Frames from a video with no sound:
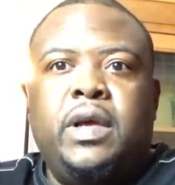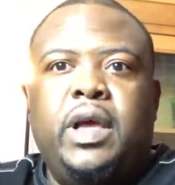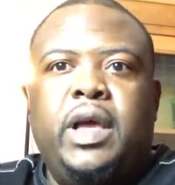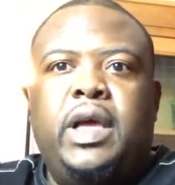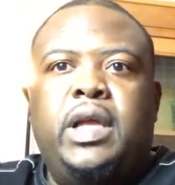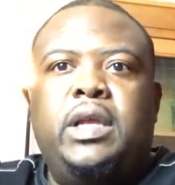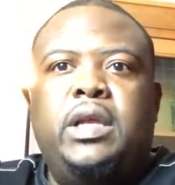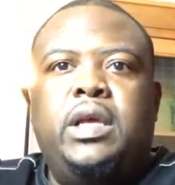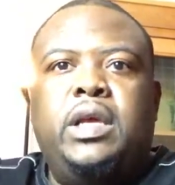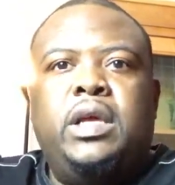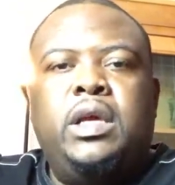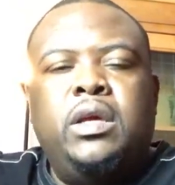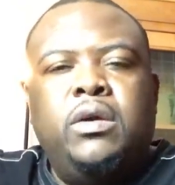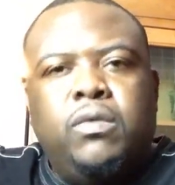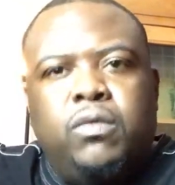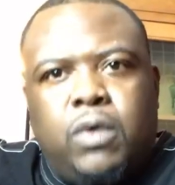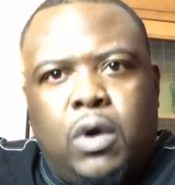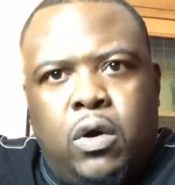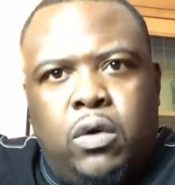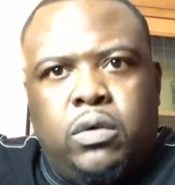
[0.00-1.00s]
And he
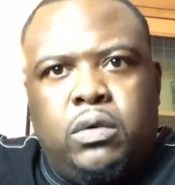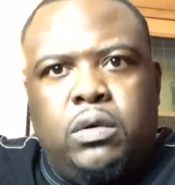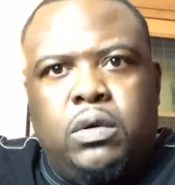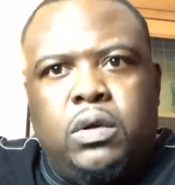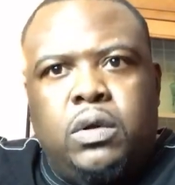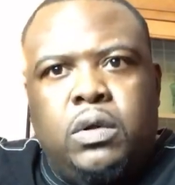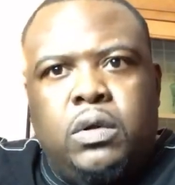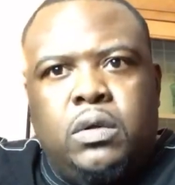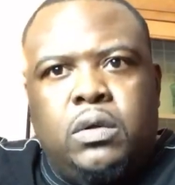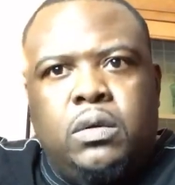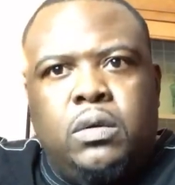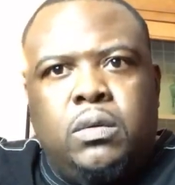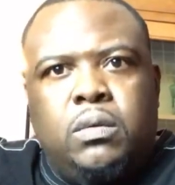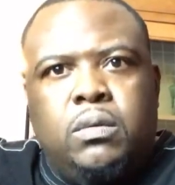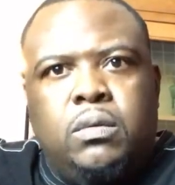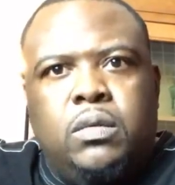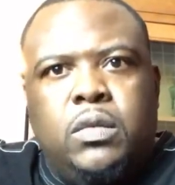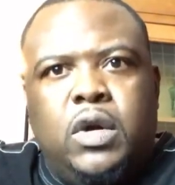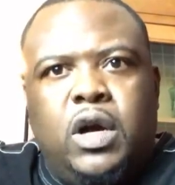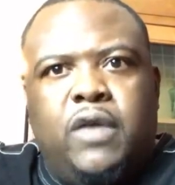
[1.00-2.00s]
wrote
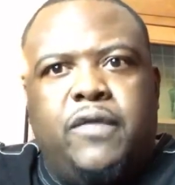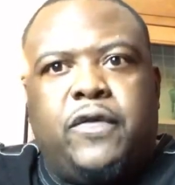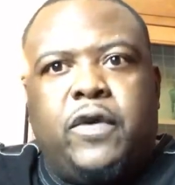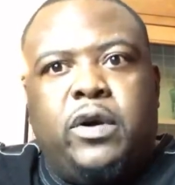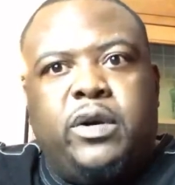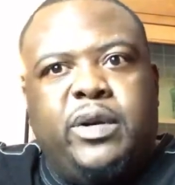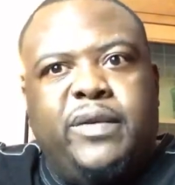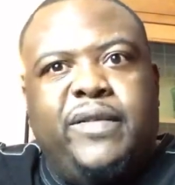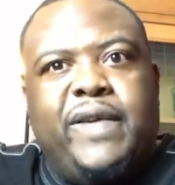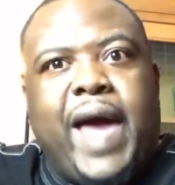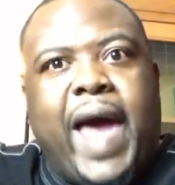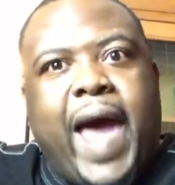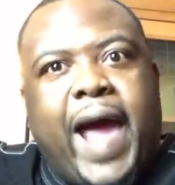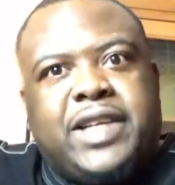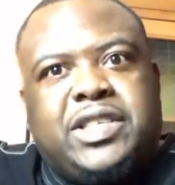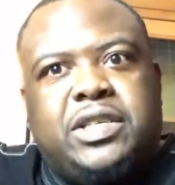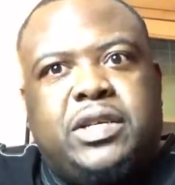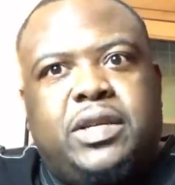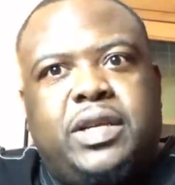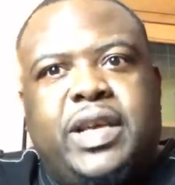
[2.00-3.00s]
affirmative
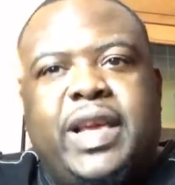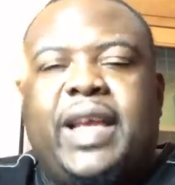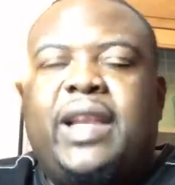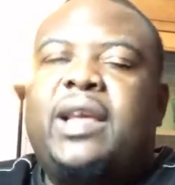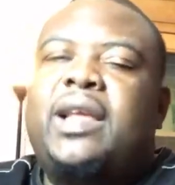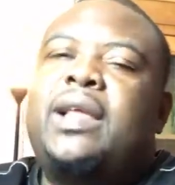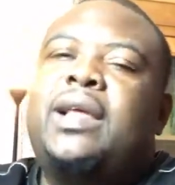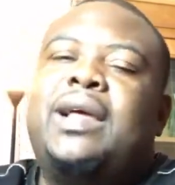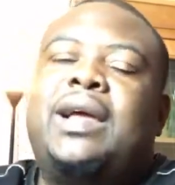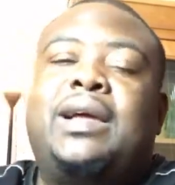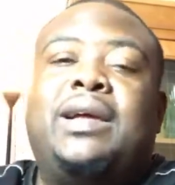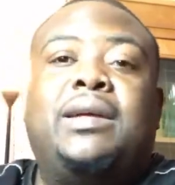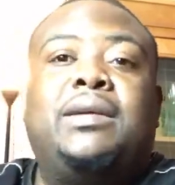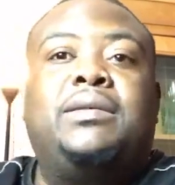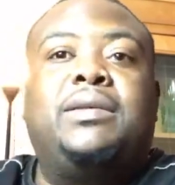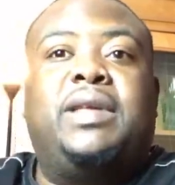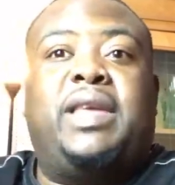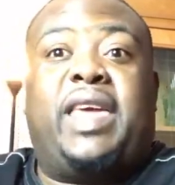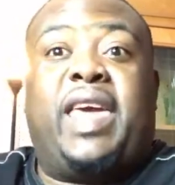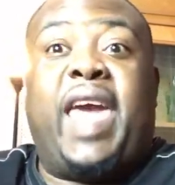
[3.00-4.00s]
action. He had a
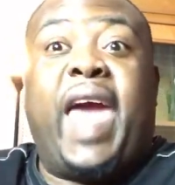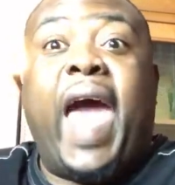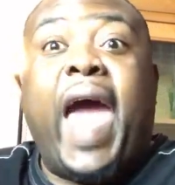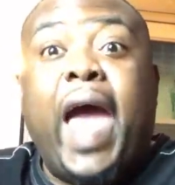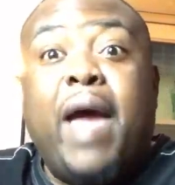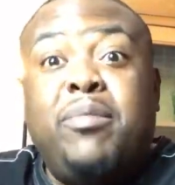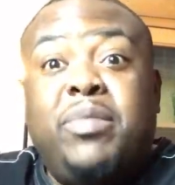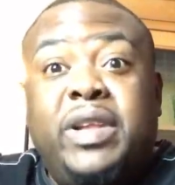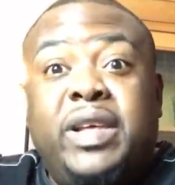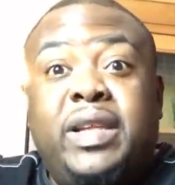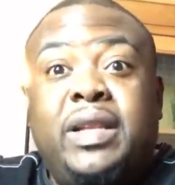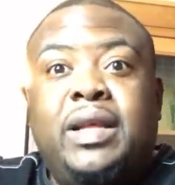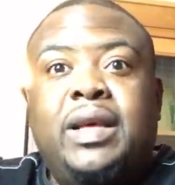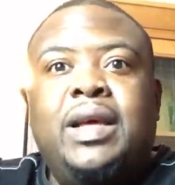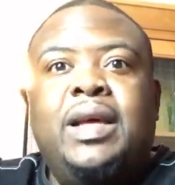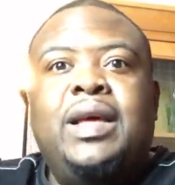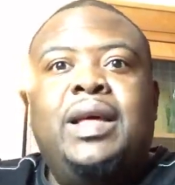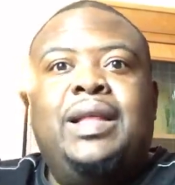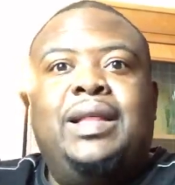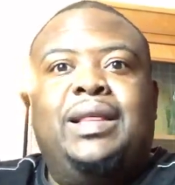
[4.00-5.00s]
cabinet
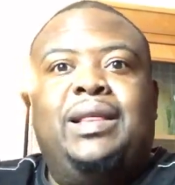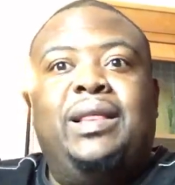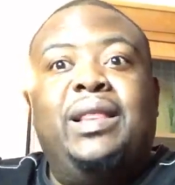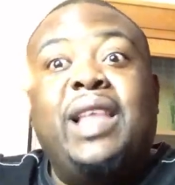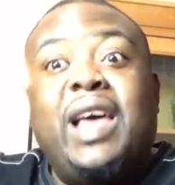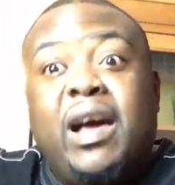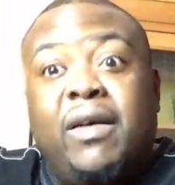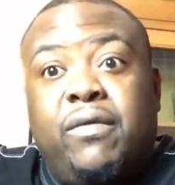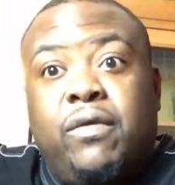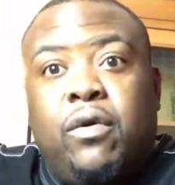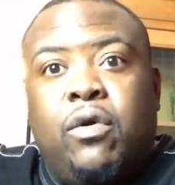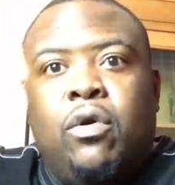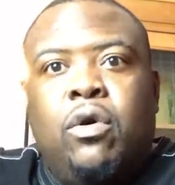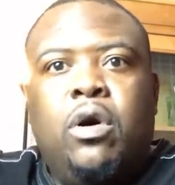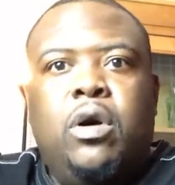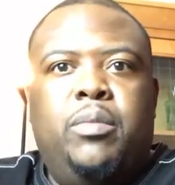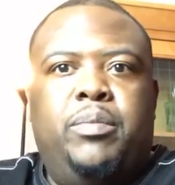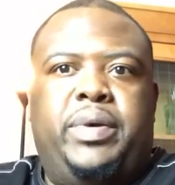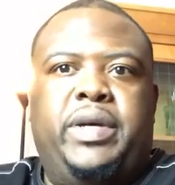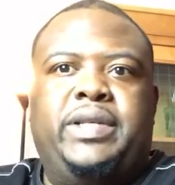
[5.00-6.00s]
level
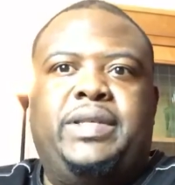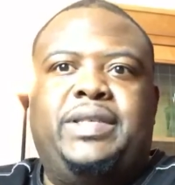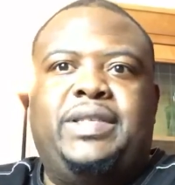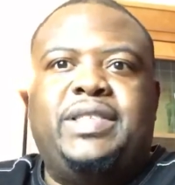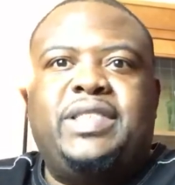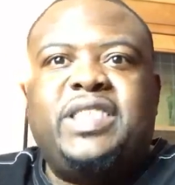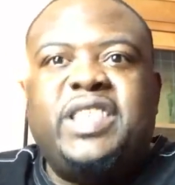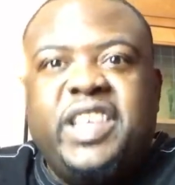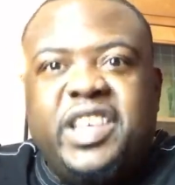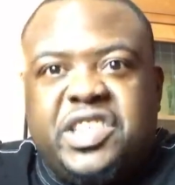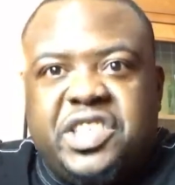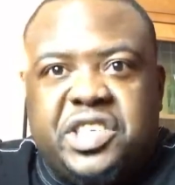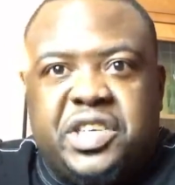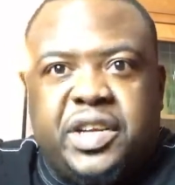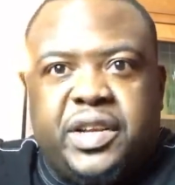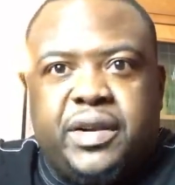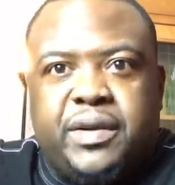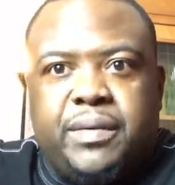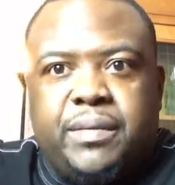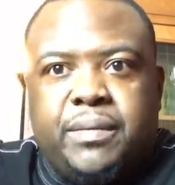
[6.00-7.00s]

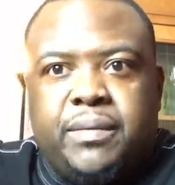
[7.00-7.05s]
position.